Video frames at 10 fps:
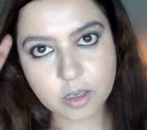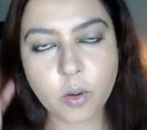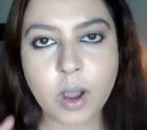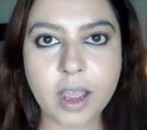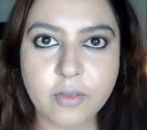
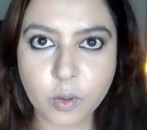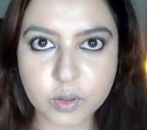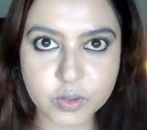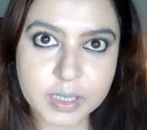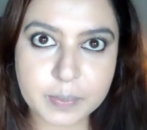So I've
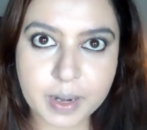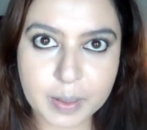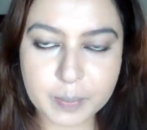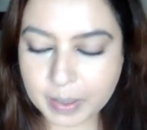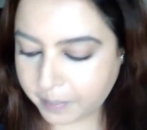already
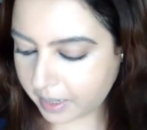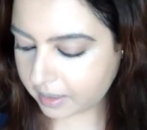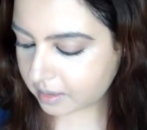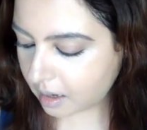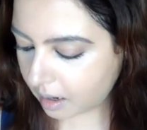applied my
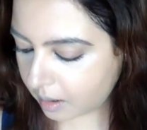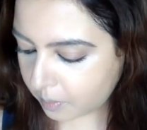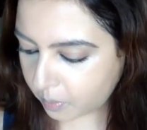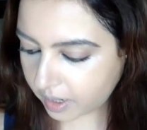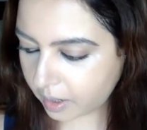base
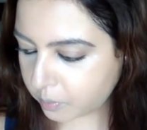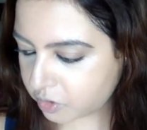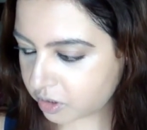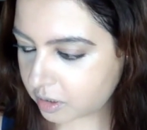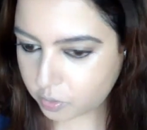while I
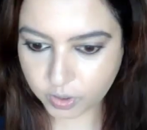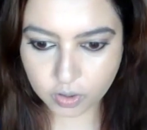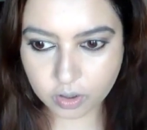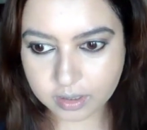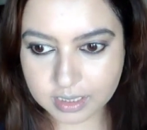was just
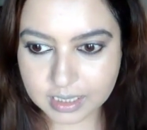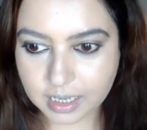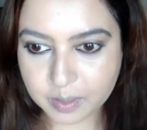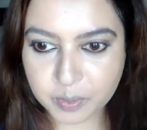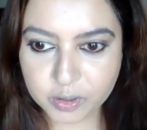doing all this
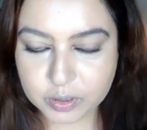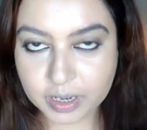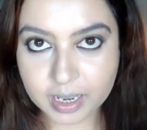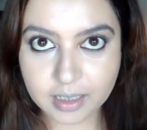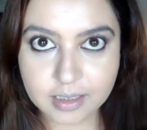setup here
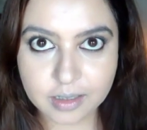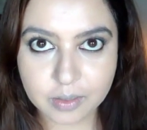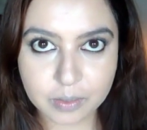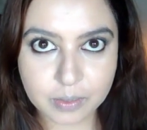today. So